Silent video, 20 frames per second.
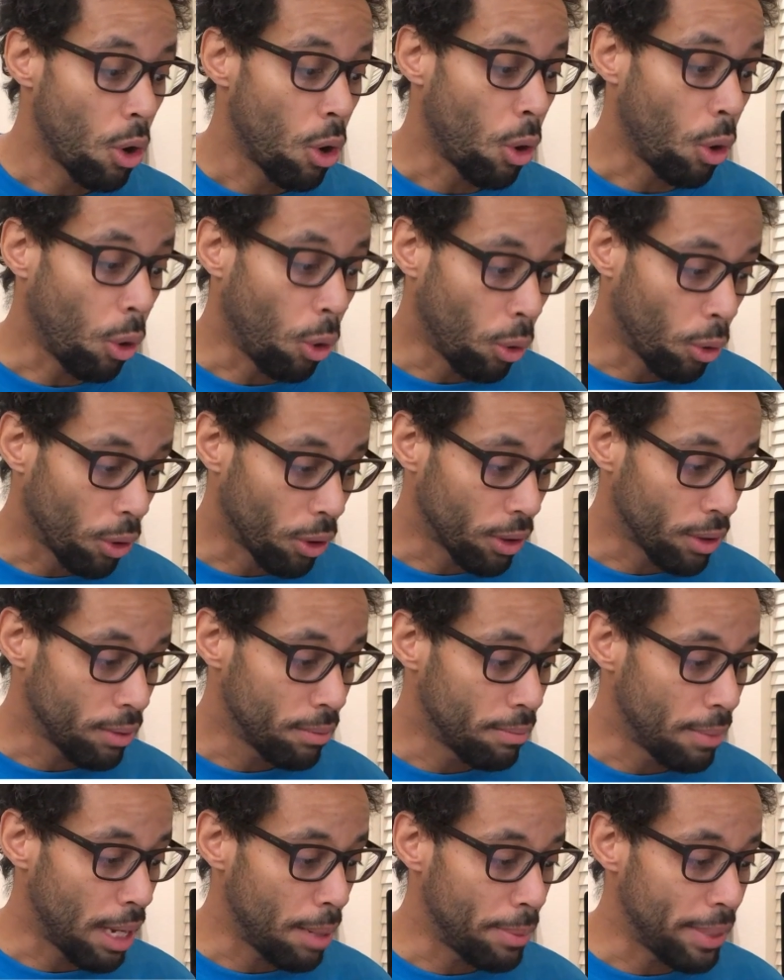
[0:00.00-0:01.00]
or
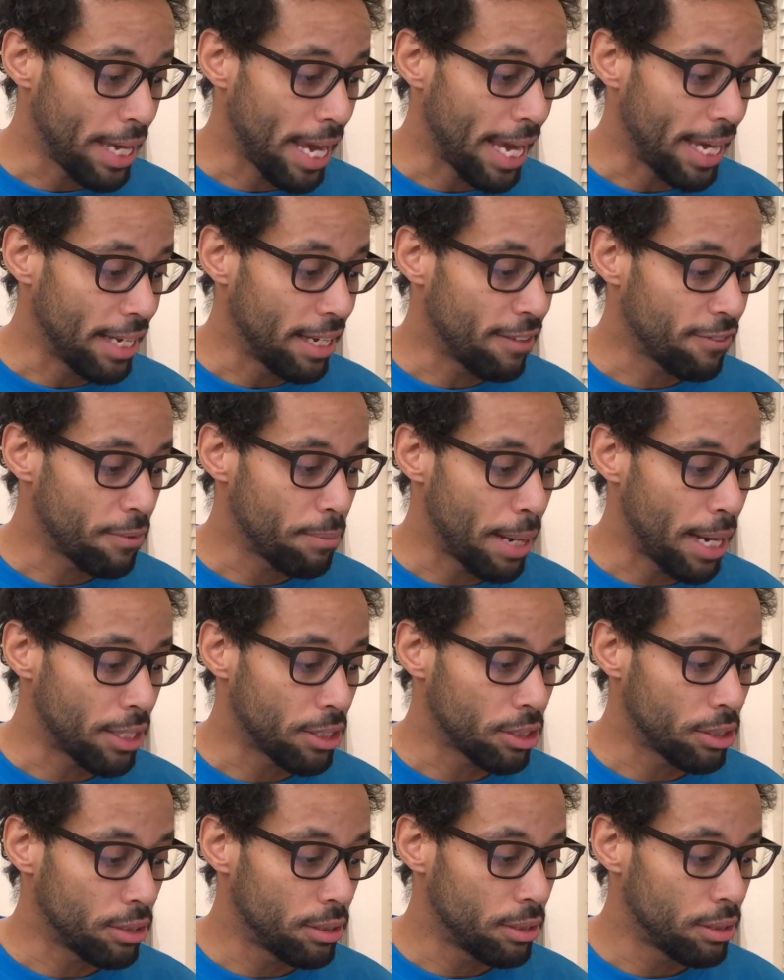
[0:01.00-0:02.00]
maybe an
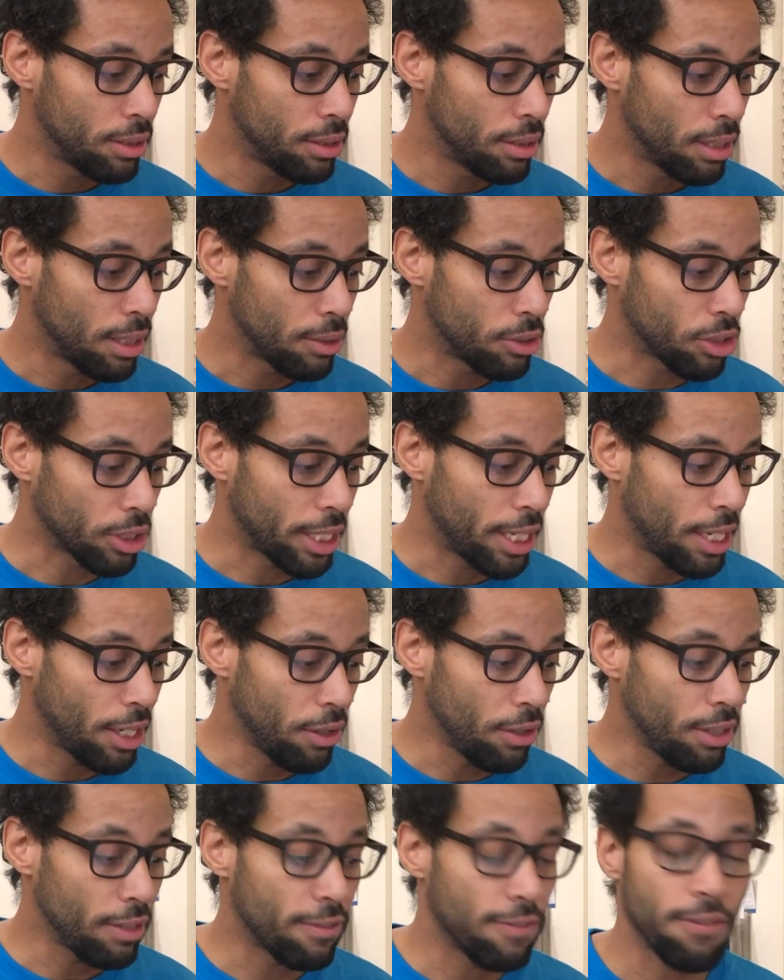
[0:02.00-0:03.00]
information
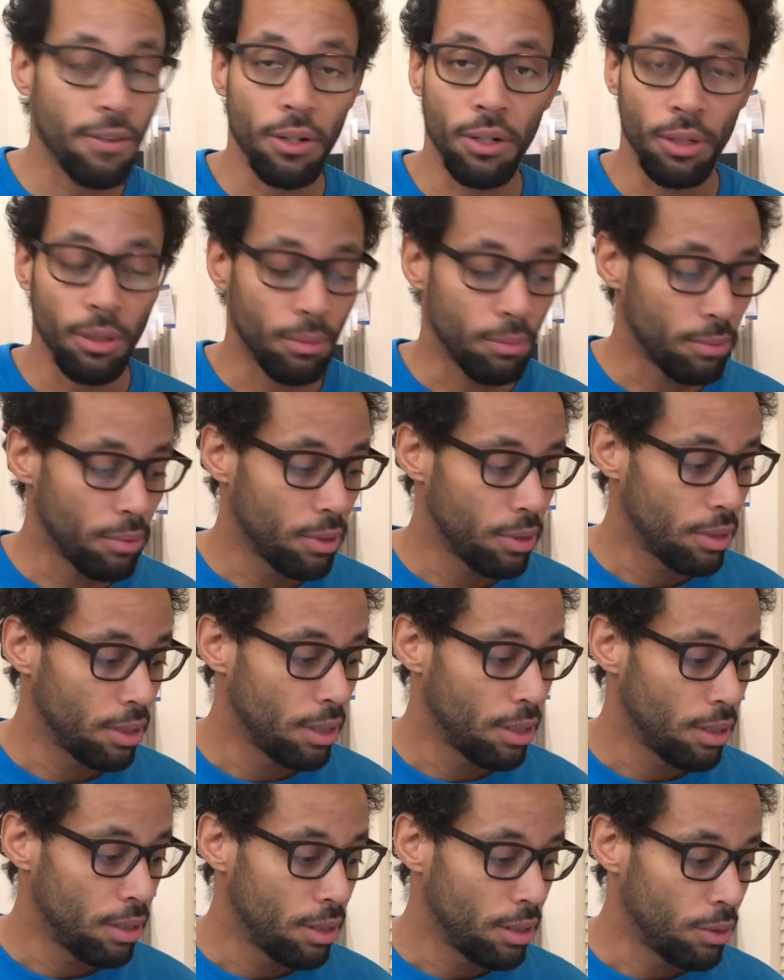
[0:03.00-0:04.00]
security firm
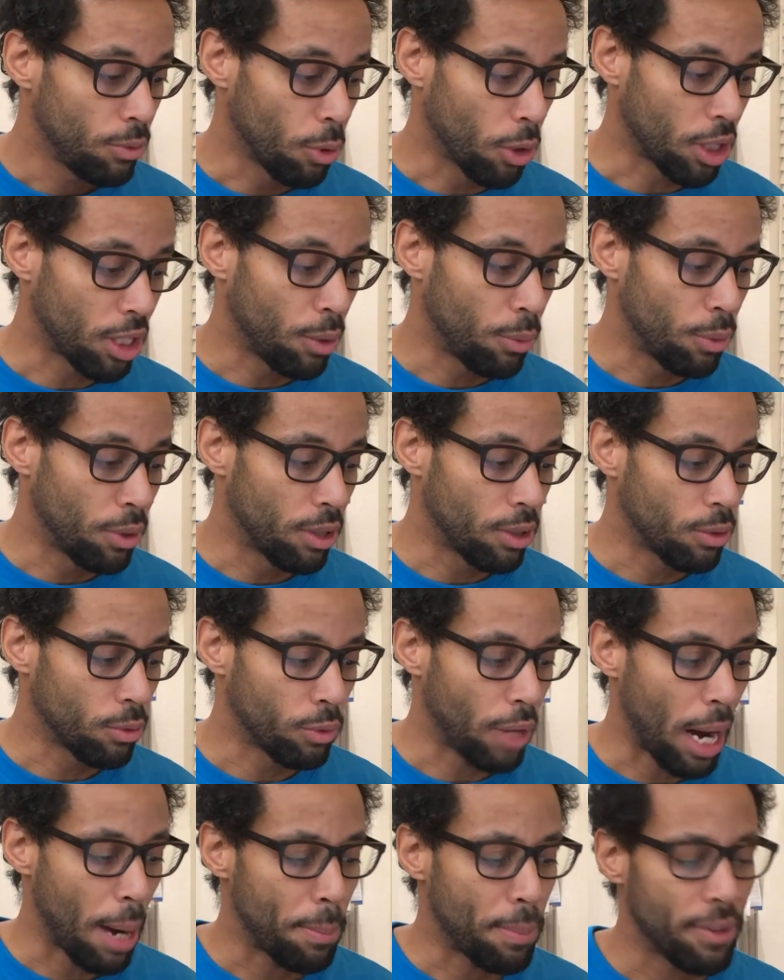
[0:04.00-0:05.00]
working with
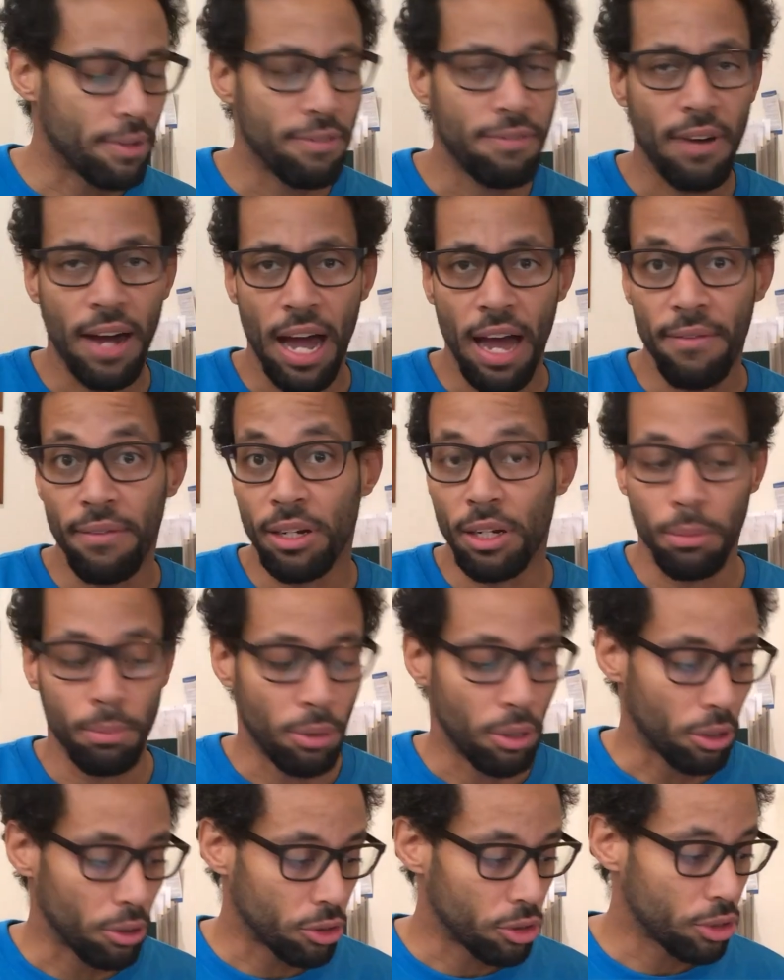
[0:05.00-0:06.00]
Rapid5 and
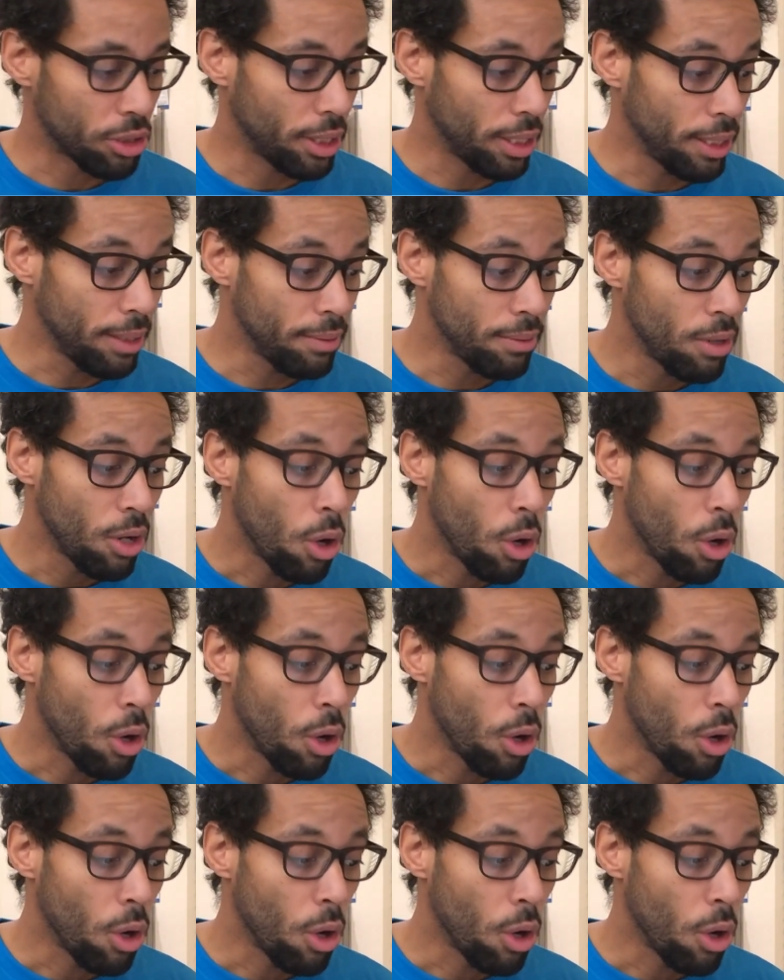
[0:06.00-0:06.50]
Kapersky,